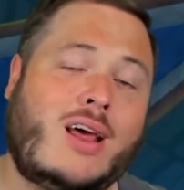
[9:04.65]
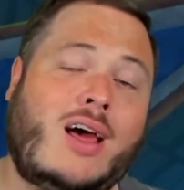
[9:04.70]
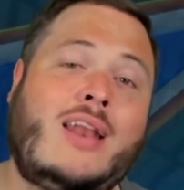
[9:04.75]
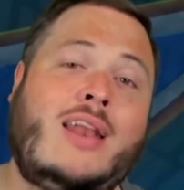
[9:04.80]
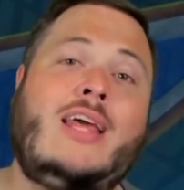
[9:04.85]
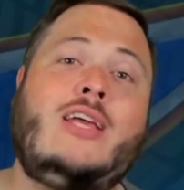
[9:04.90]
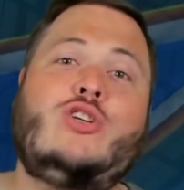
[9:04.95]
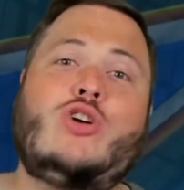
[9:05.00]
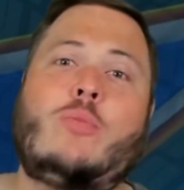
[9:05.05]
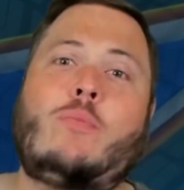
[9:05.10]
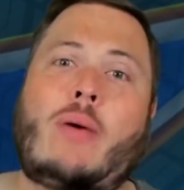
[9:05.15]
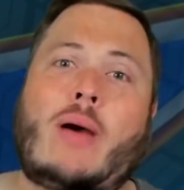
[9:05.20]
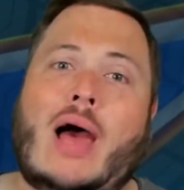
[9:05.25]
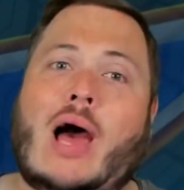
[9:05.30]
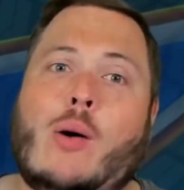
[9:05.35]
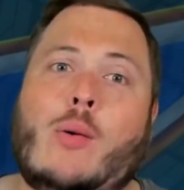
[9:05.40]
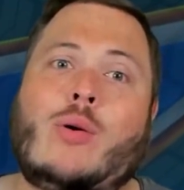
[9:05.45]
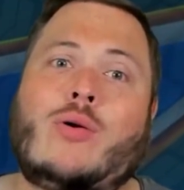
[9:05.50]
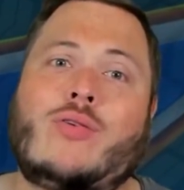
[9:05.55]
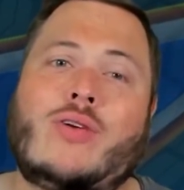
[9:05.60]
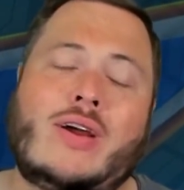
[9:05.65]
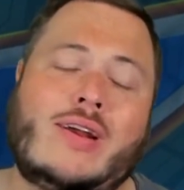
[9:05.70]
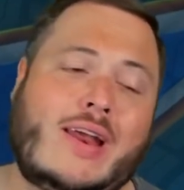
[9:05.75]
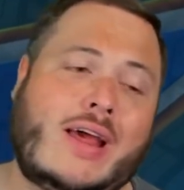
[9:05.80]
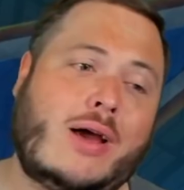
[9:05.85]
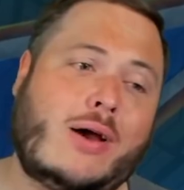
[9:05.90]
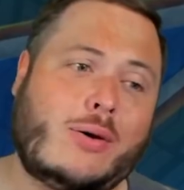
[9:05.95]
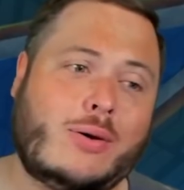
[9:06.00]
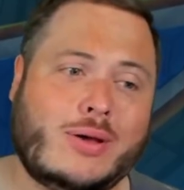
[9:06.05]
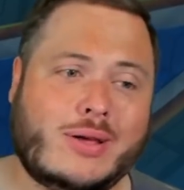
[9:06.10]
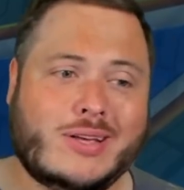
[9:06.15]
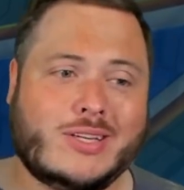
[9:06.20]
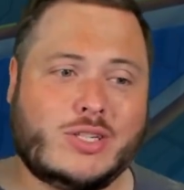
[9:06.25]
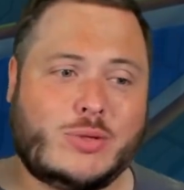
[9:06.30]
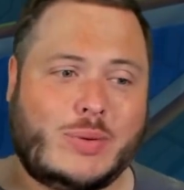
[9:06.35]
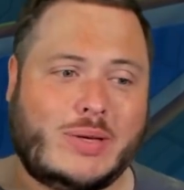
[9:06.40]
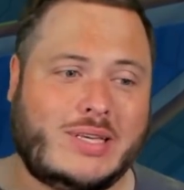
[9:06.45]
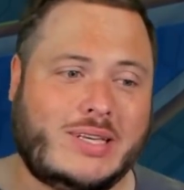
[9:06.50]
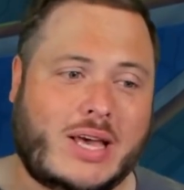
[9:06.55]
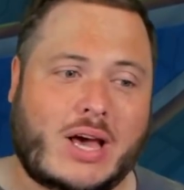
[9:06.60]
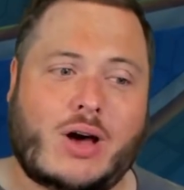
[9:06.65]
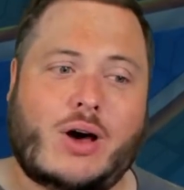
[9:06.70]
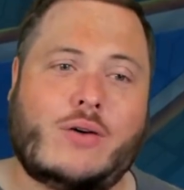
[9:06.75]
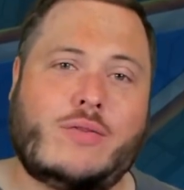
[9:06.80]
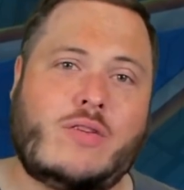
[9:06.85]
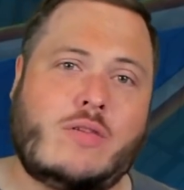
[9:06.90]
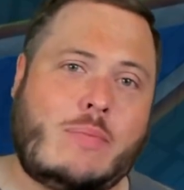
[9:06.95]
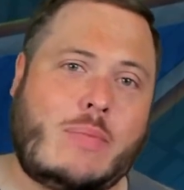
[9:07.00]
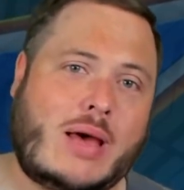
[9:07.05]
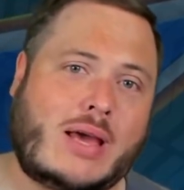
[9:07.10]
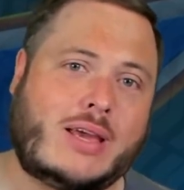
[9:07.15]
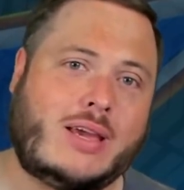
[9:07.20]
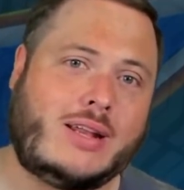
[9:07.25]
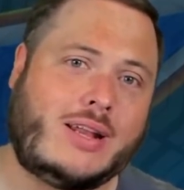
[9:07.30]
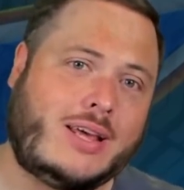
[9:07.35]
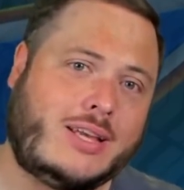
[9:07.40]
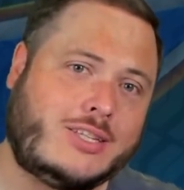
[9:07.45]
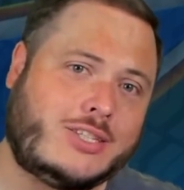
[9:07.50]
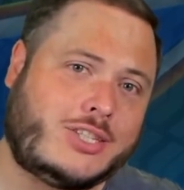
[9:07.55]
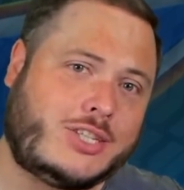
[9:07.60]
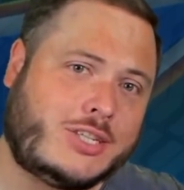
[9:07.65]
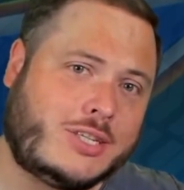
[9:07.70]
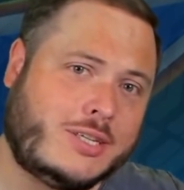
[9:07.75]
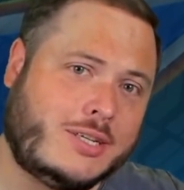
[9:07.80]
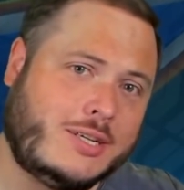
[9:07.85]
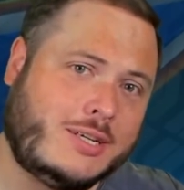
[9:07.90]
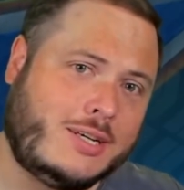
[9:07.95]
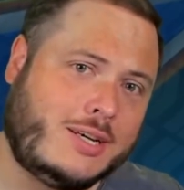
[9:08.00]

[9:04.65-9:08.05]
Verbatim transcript: I need your power right now so we can get off of Becky Lynch.